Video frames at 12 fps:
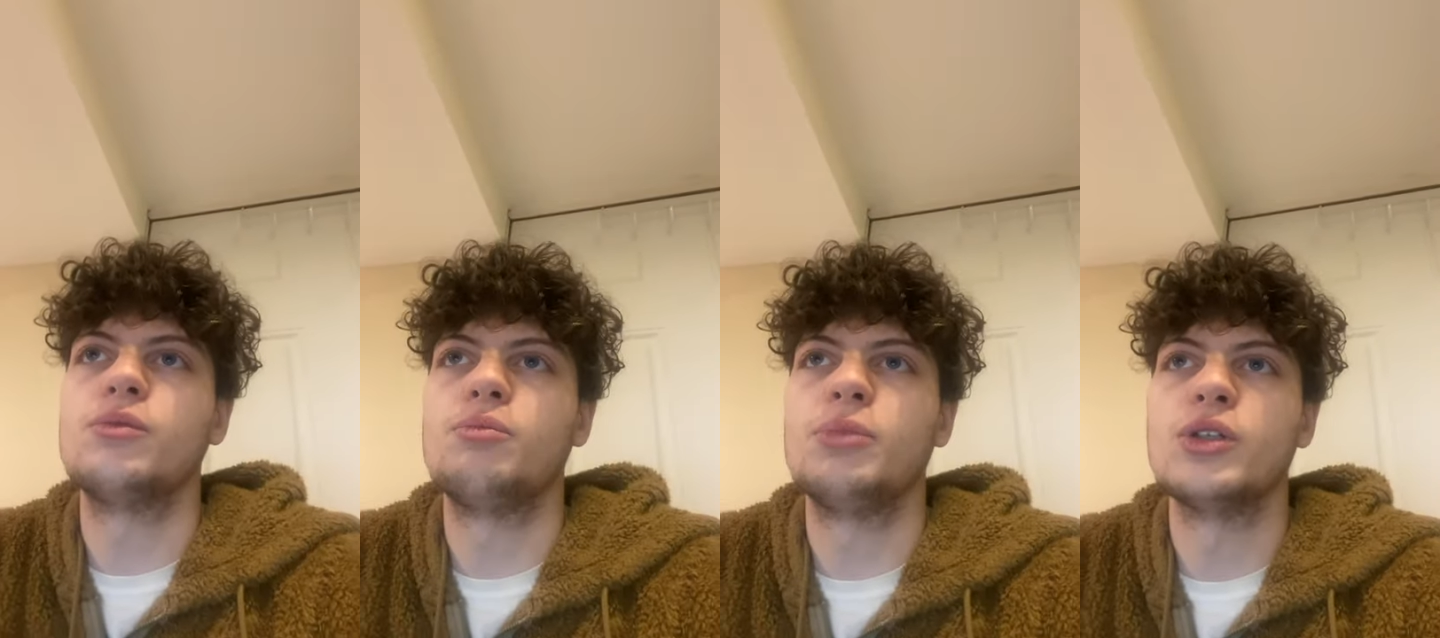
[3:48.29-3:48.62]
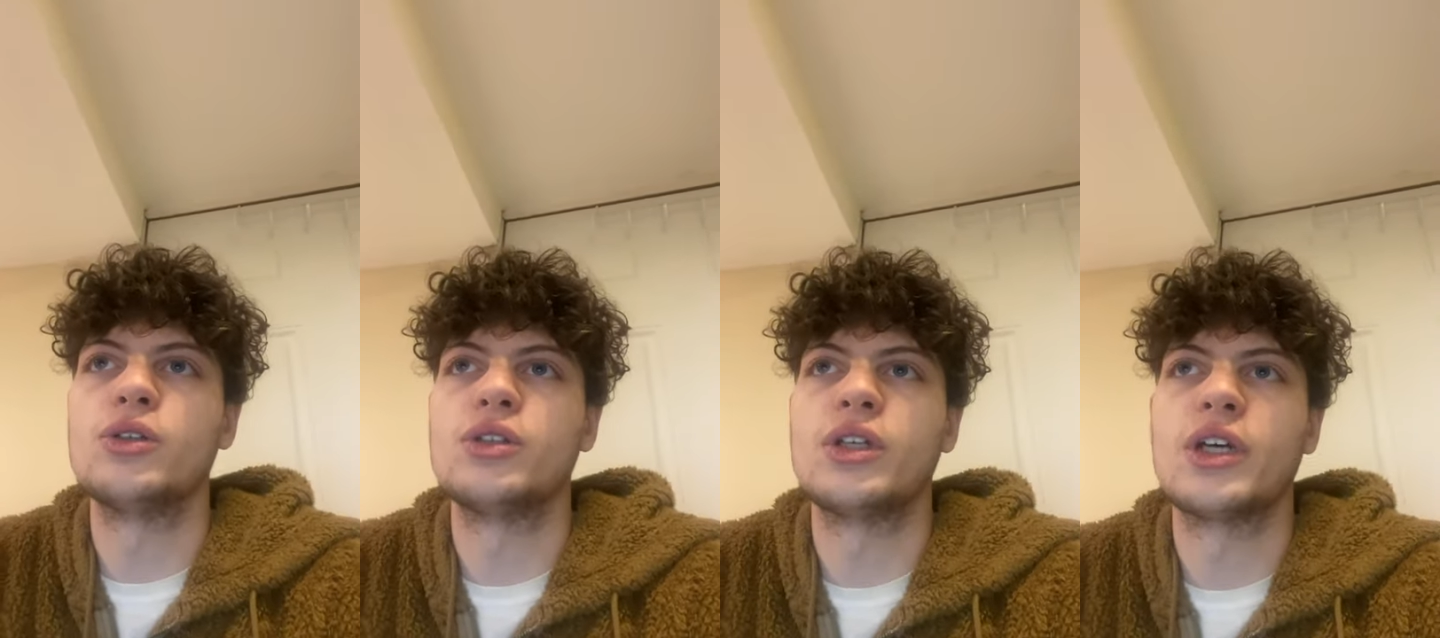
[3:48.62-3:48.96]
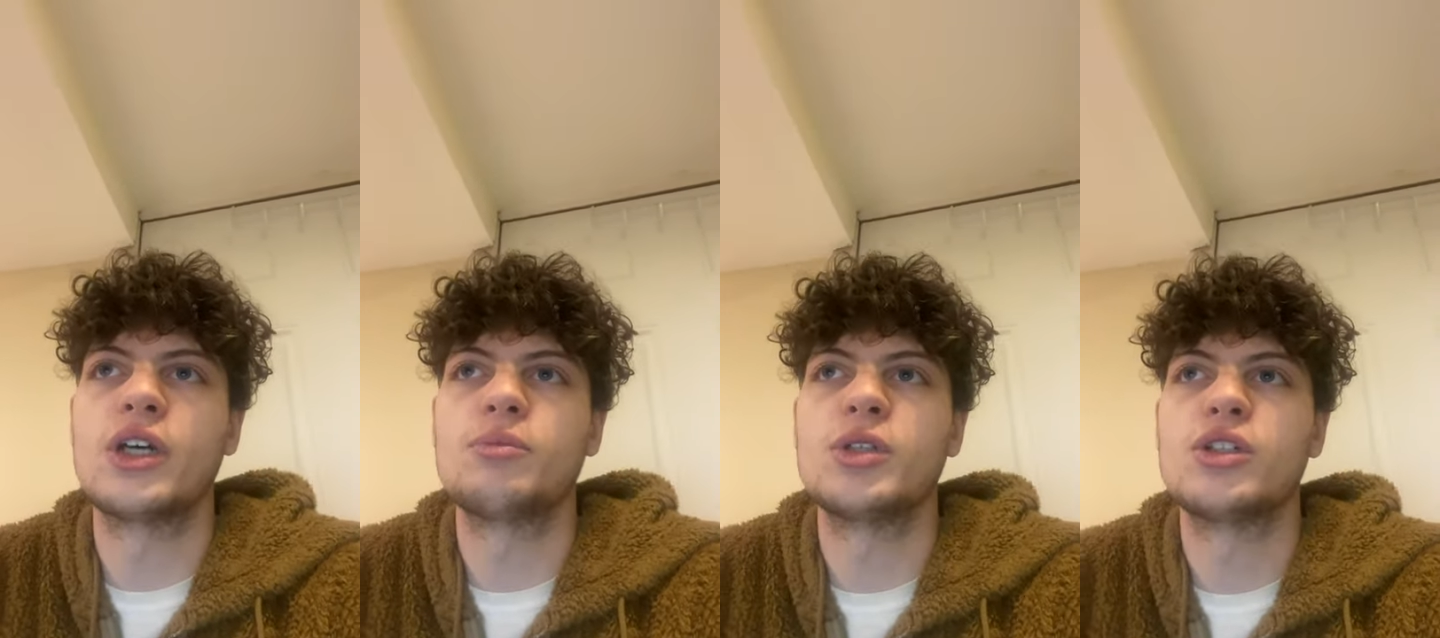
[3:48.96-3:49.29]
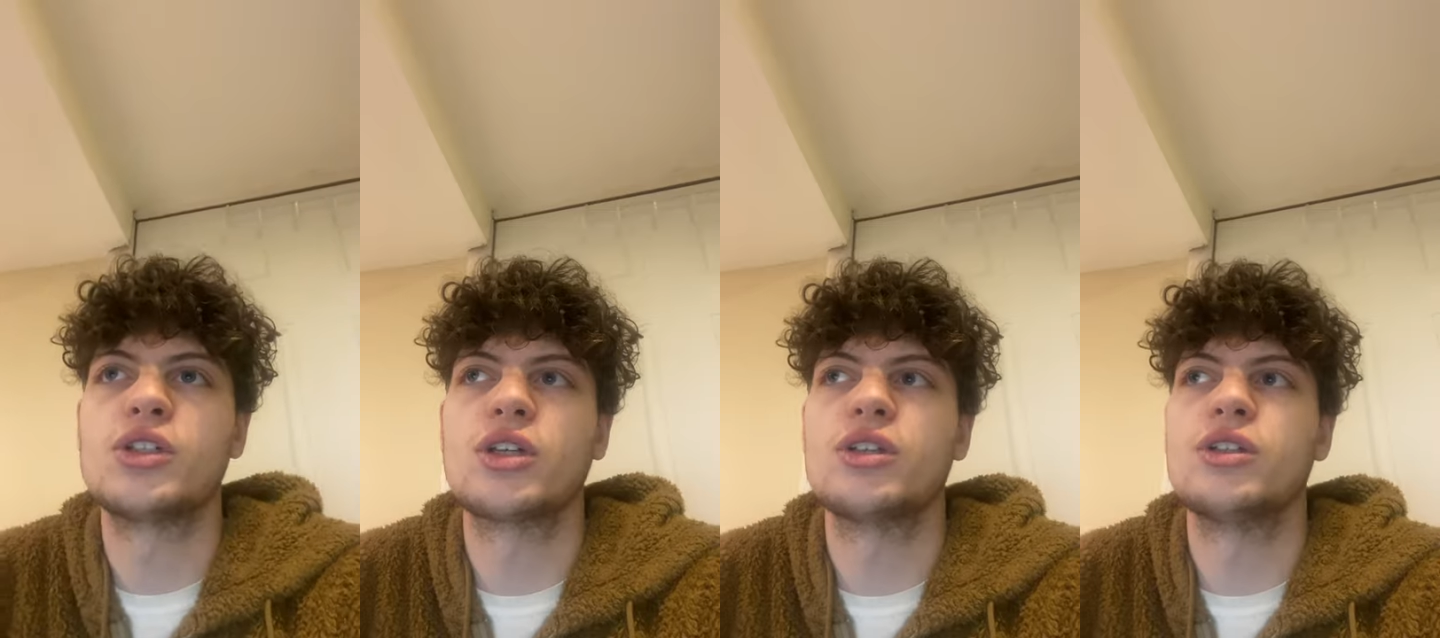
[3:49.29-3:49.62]
build and help
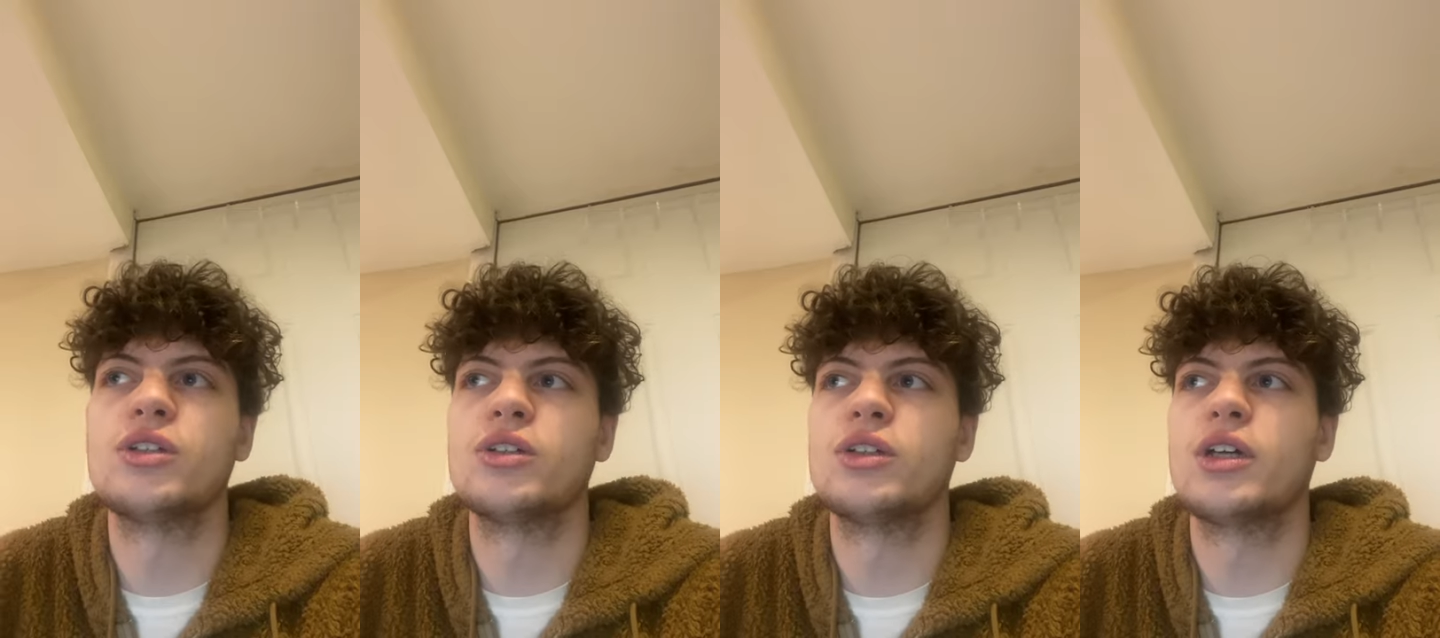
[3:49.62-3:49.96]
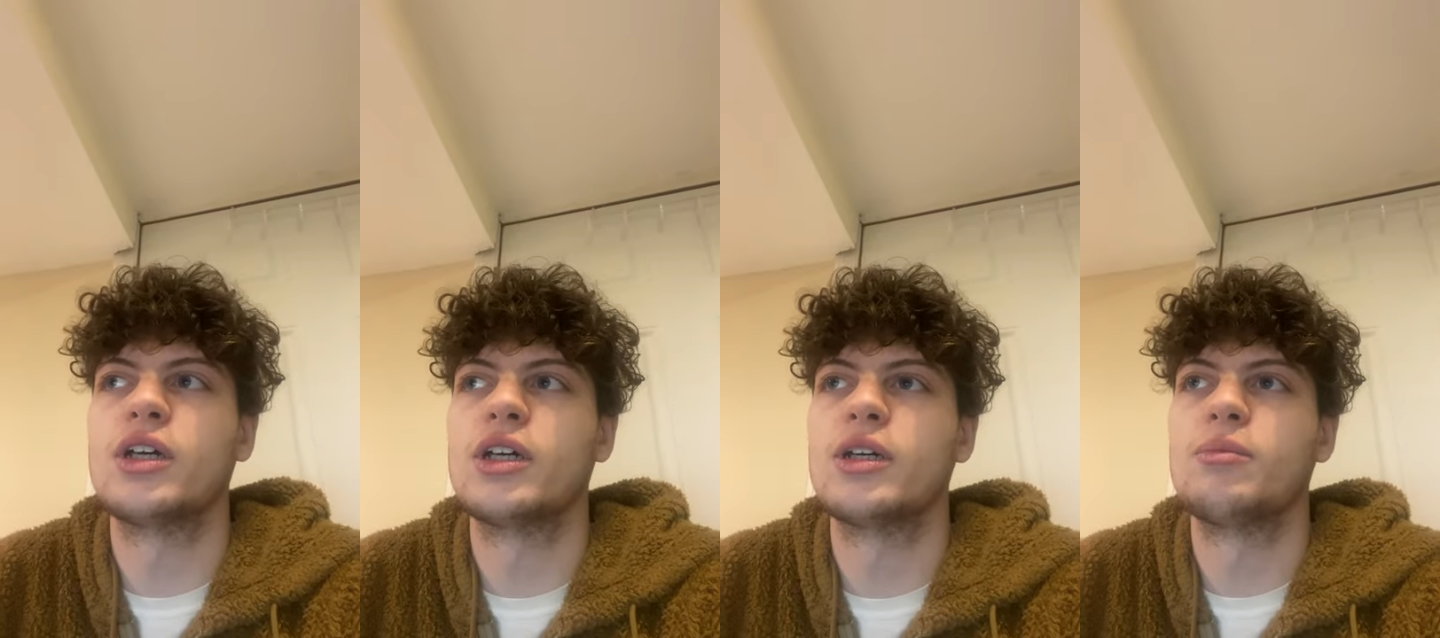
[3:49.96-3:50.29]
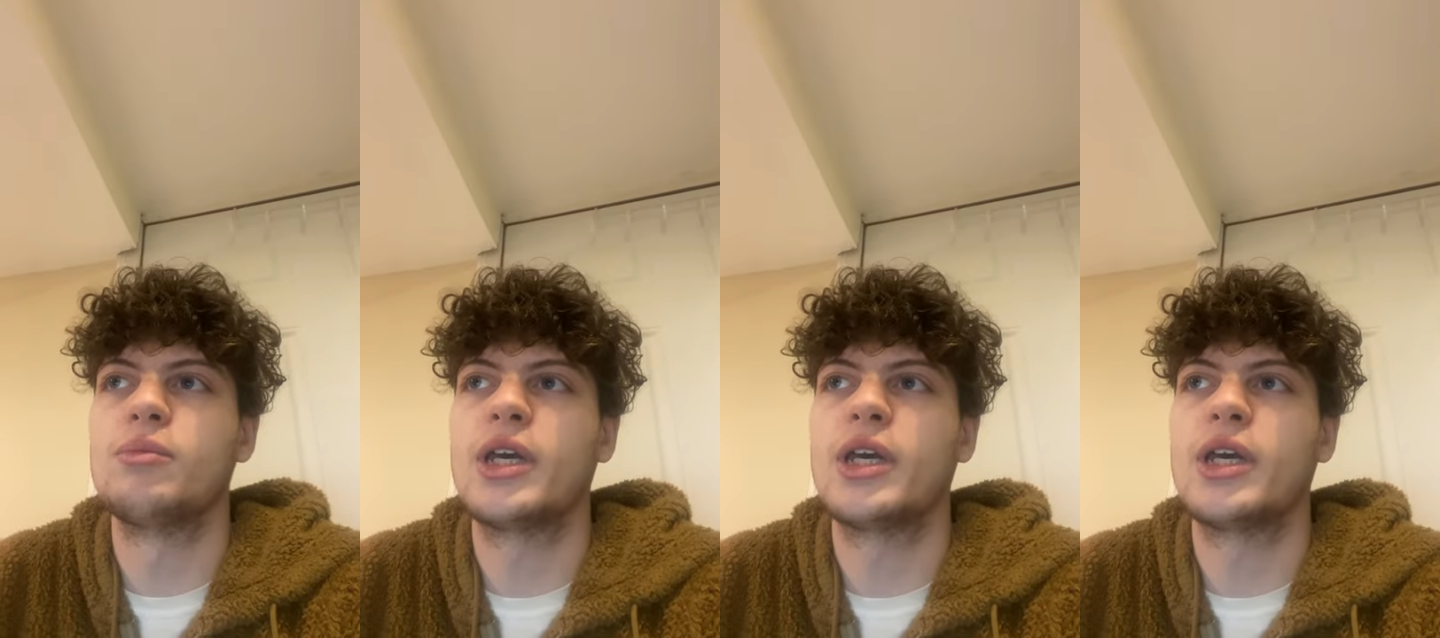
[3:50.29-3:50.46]
each other um,